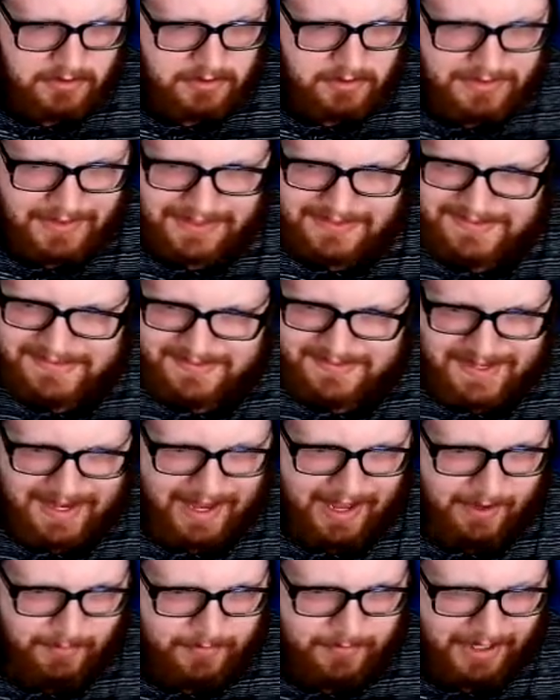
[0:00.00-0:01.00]
and that's
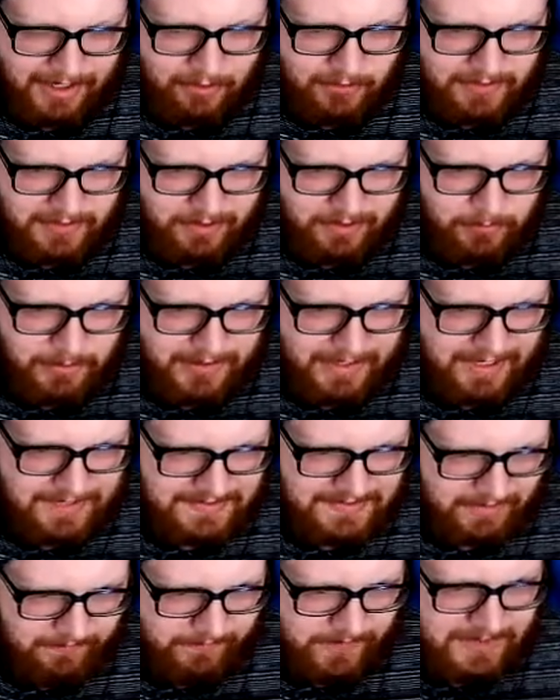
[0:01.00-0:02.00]
Stab. I don't think he really has
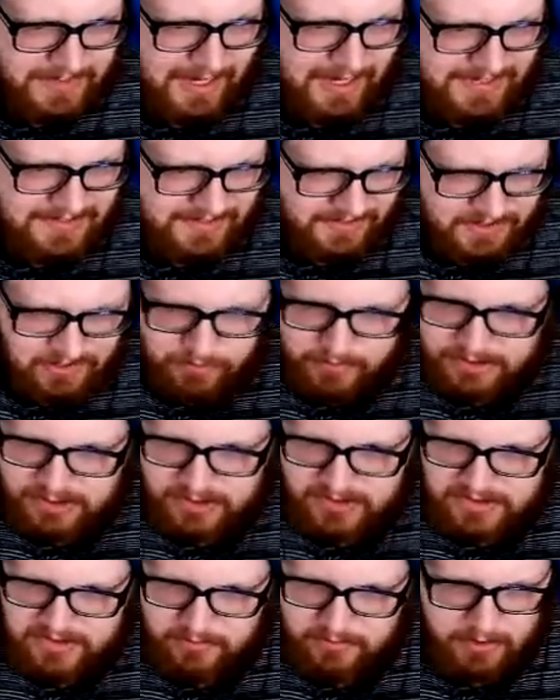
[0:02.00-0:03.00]
like a fantastic switch
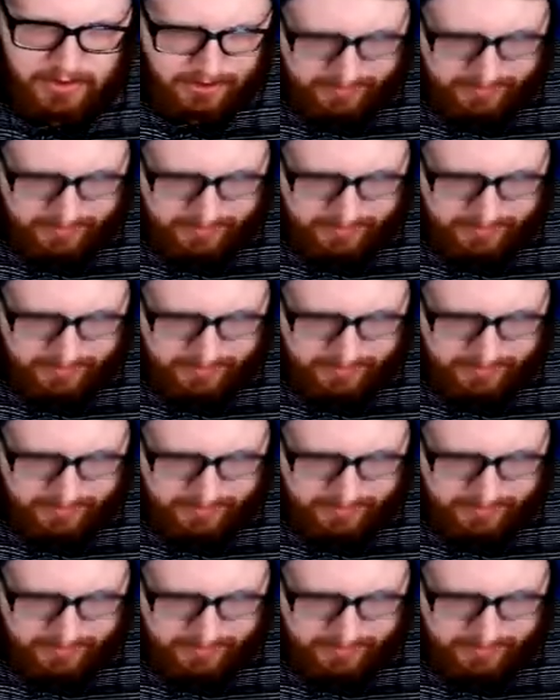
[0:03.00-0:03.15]
into it